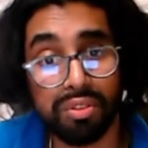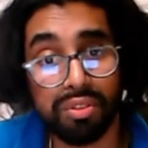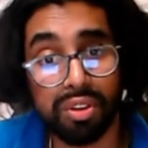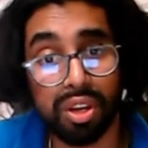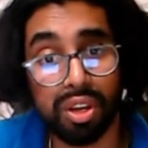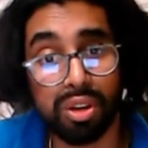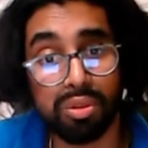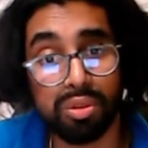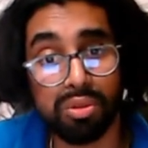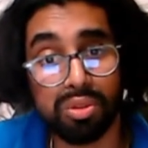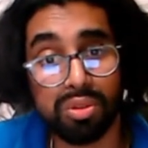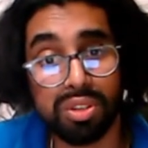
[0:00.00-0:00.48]

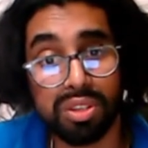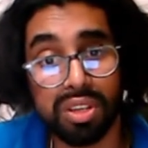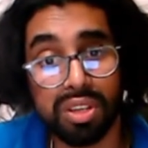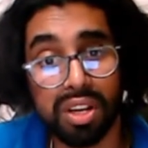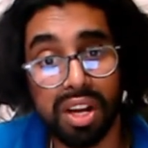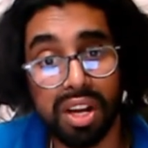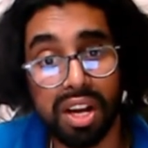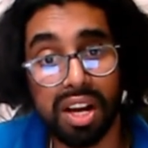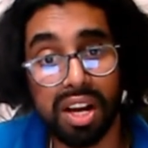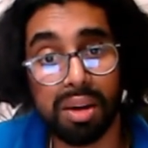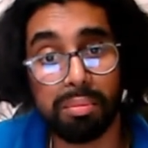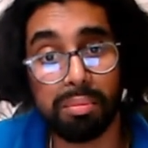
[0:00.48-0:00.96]
goes
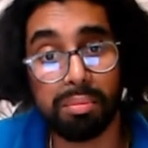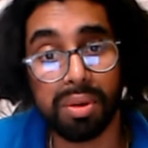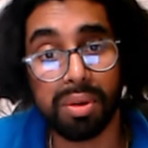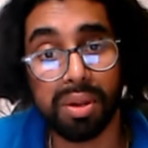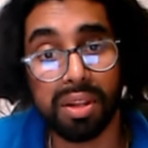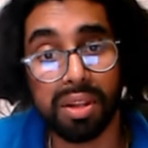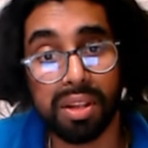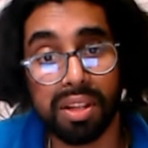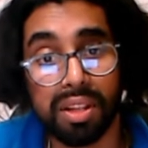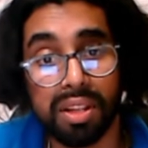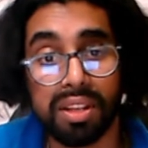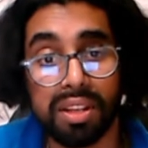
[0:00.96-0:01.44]

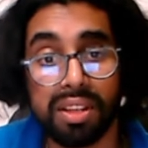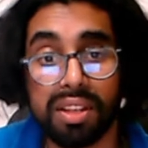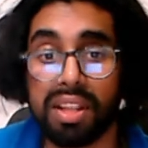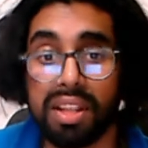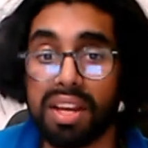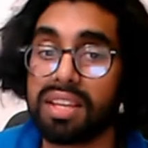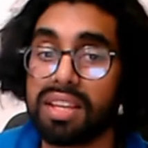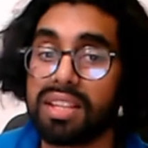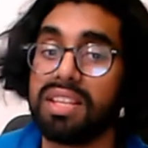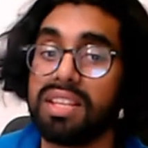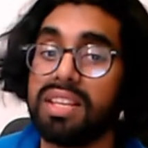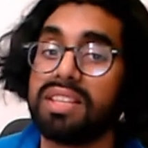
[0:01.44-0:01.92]
up
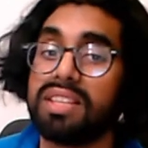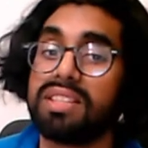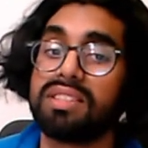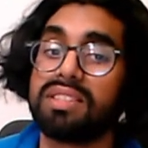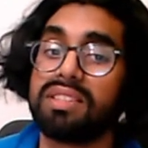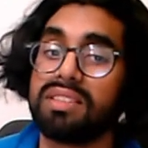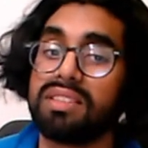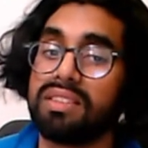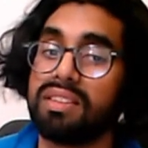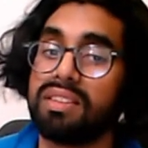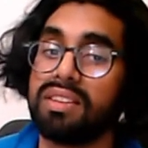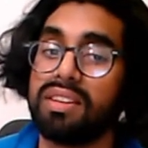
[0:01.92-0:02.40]
like
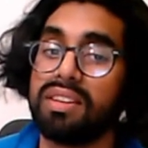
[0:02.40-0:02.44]
this.